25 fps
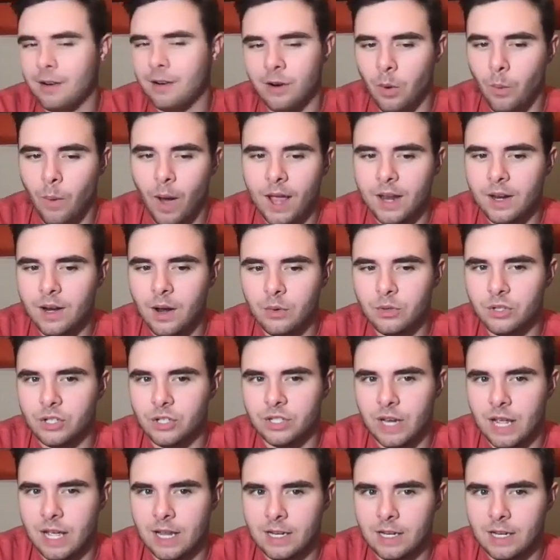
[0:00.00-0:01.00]
I don't know why you don't
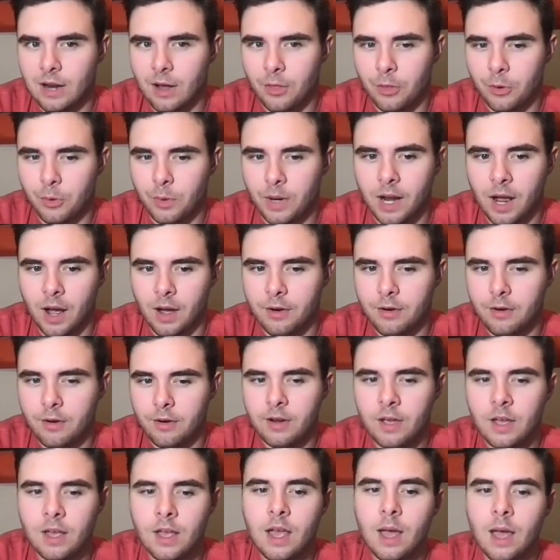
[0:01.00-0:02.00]
just end it on
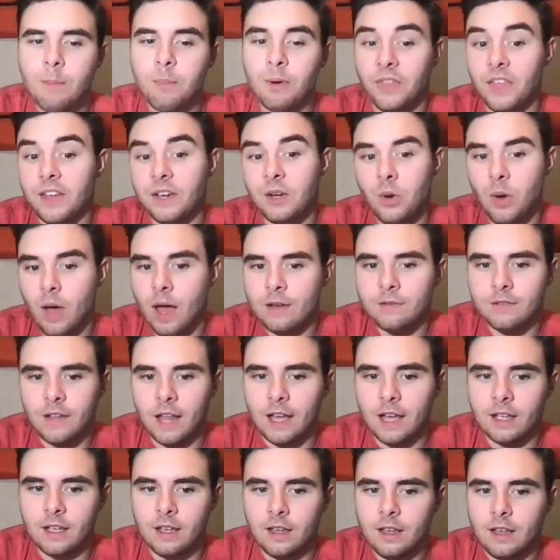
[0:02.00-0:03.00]
300, but they do have
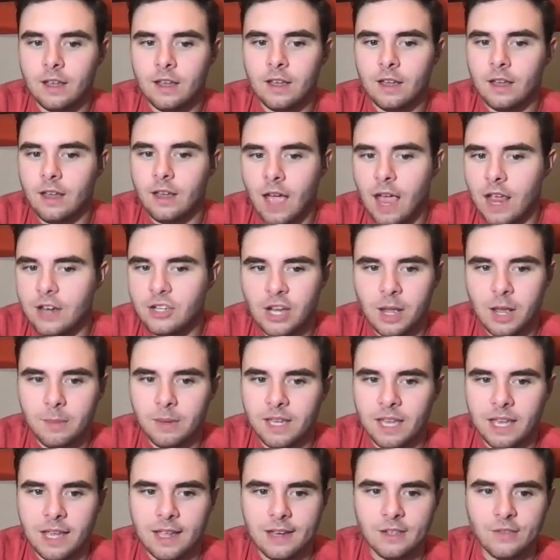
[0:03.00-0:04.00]
like AJ
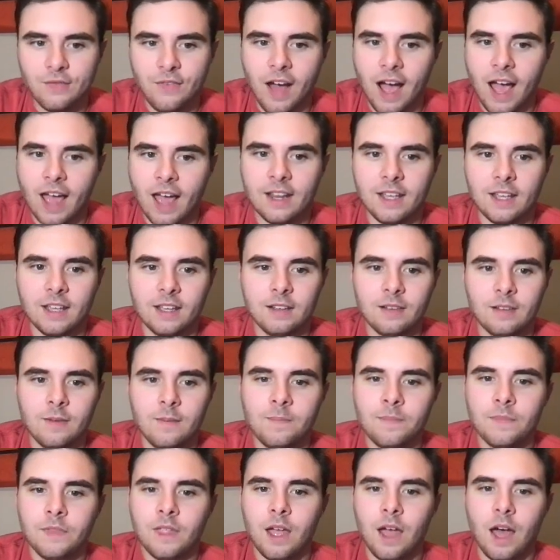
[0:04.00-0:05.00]
McKee's fighting,
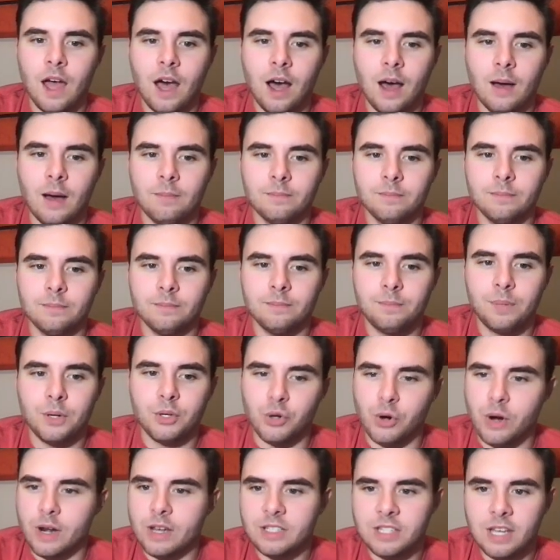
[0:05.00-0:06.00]

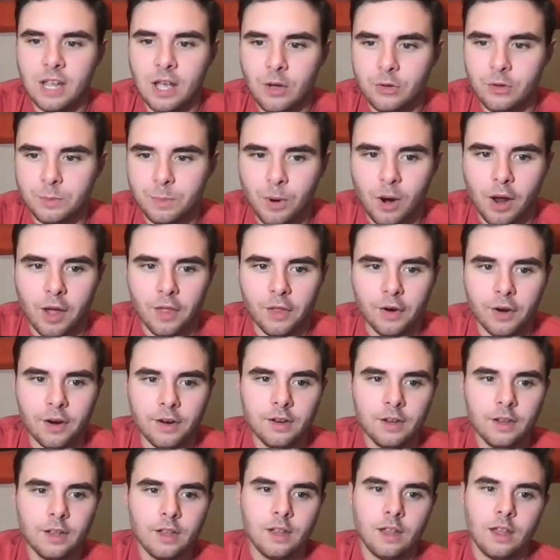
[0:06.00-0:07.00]
Patricio's
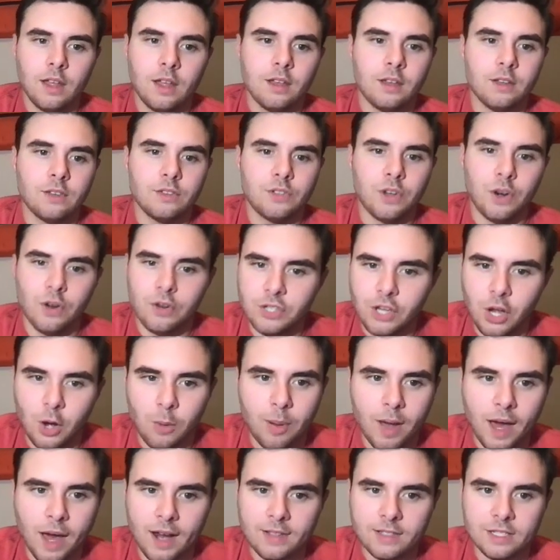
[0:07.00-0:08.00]
brother,
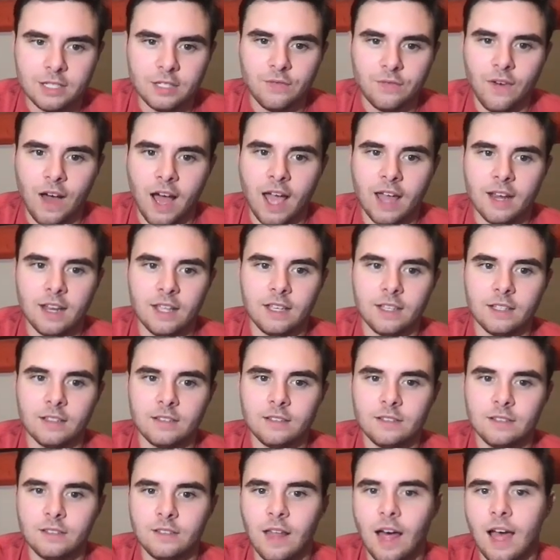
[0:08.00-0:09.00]
Sergio Pettis is
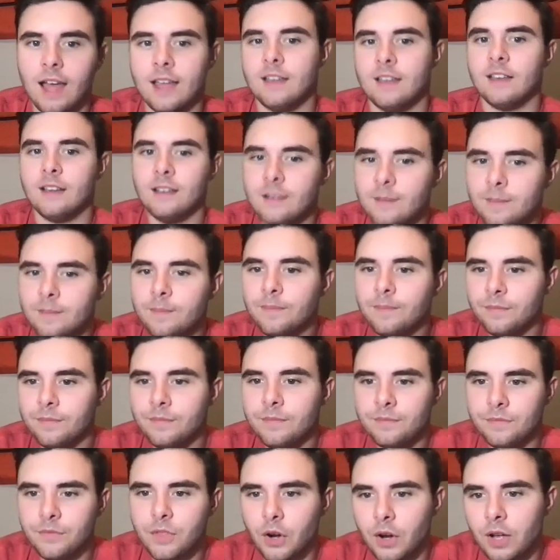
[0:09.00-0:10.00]
fighting. Like
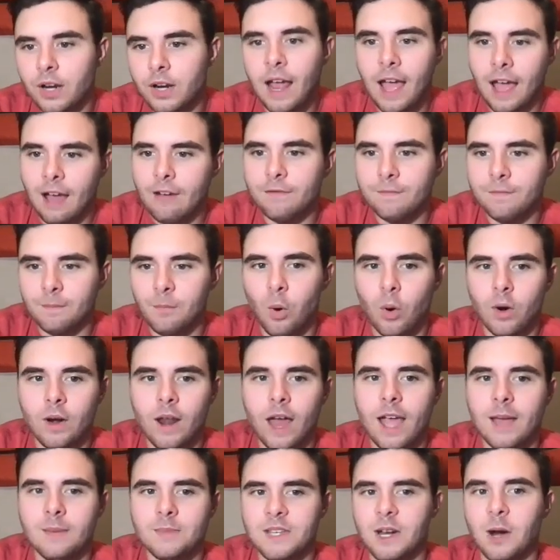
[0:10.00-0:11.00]
they're gonna have more
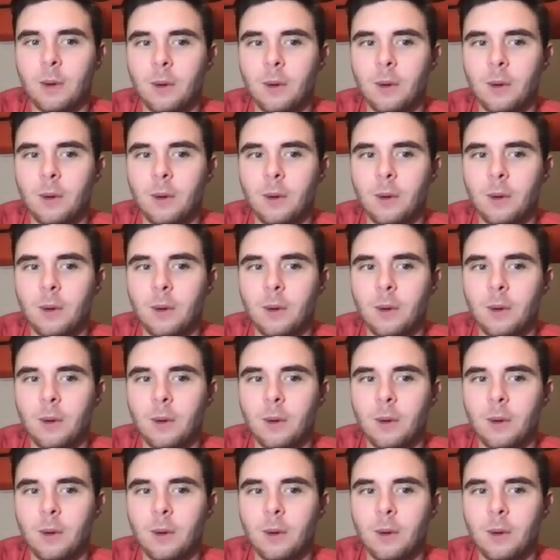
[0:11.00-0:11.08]
names.